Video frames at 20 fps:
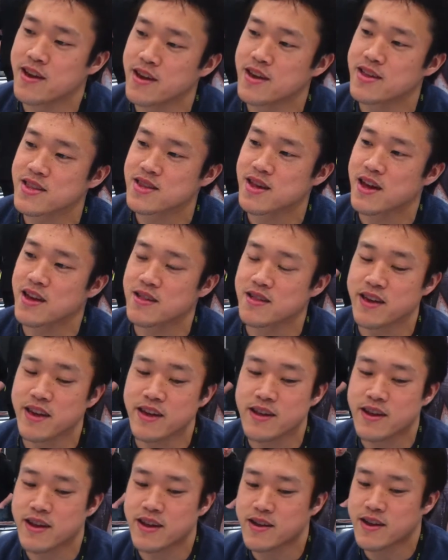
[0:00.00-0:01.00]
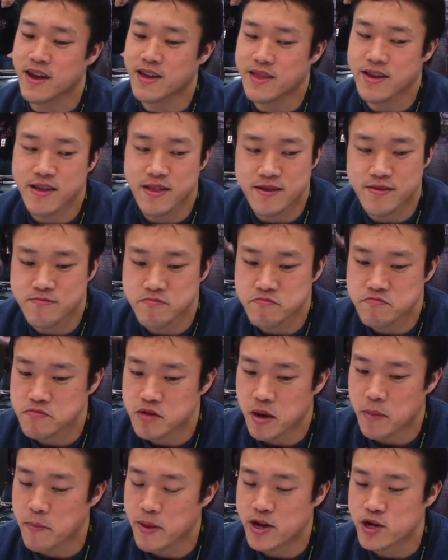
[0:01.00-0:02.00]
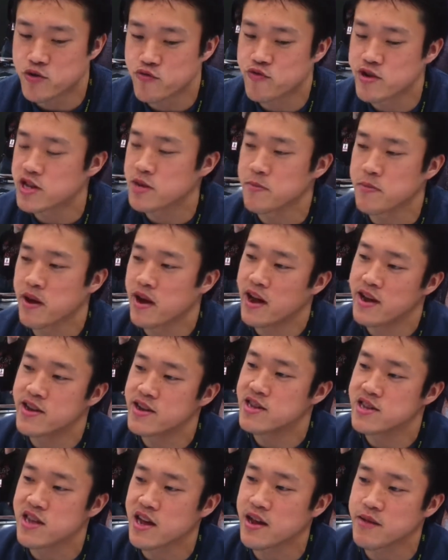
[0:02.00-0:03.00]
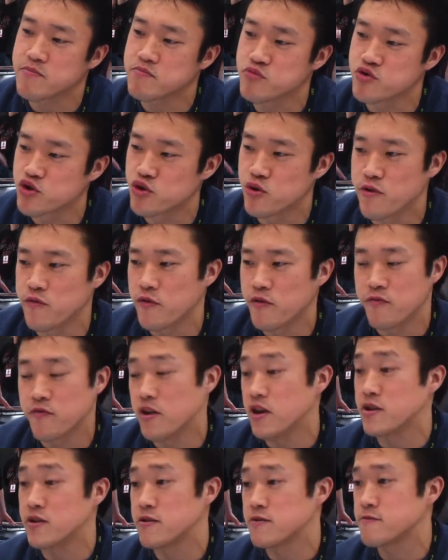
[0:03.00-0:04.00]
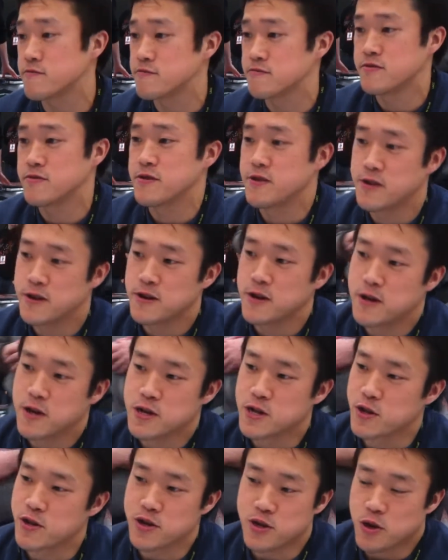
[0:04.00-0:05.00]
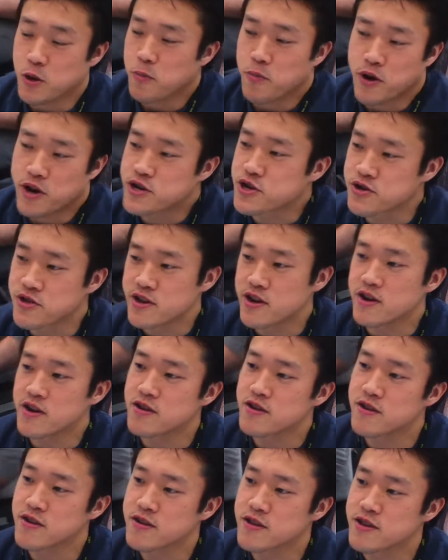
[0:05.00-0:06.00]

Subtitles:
Yeah, exactly. Yeah. And I think a major reason behind it is I drew it for fun. So there's no pressure there.